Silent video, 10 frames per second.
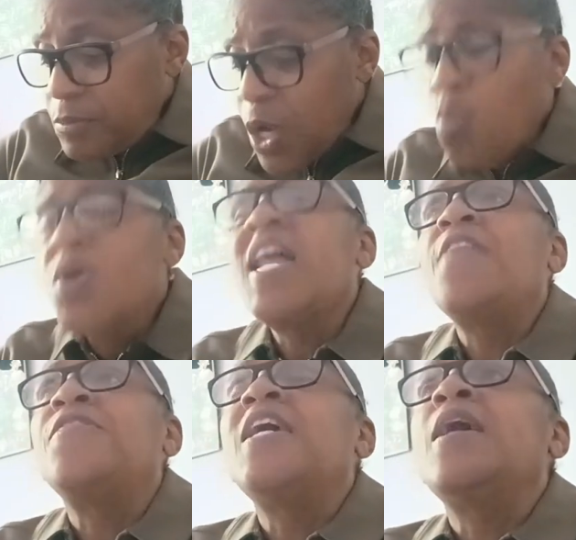when I
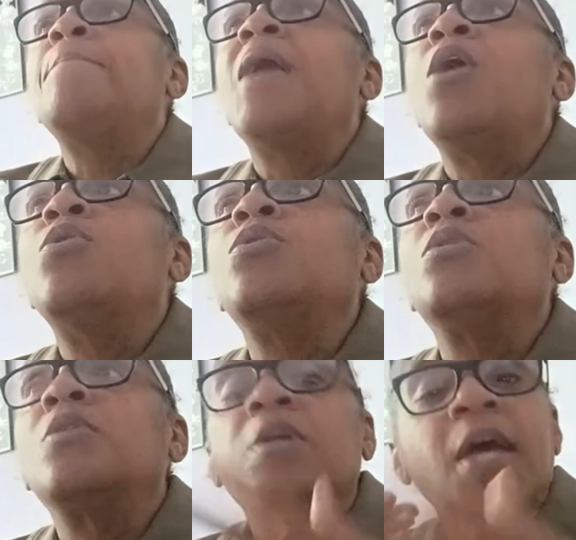think about,
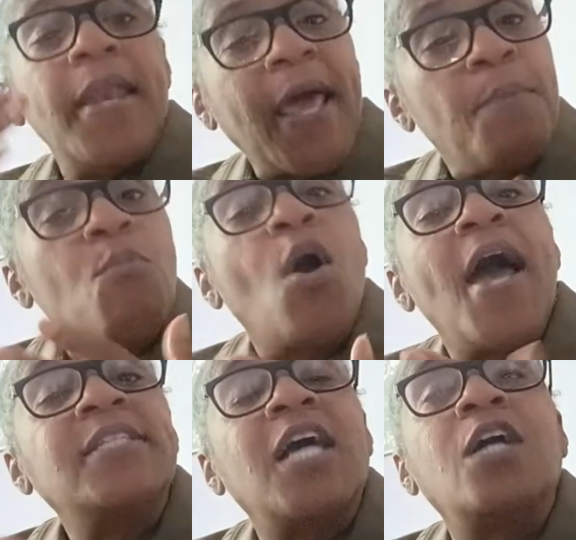and like
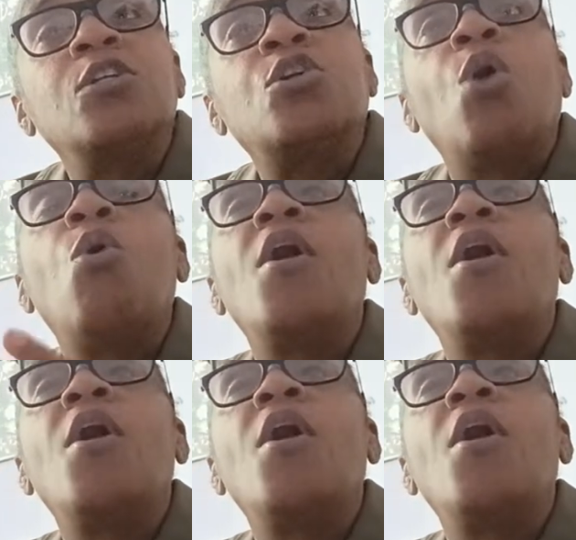as I go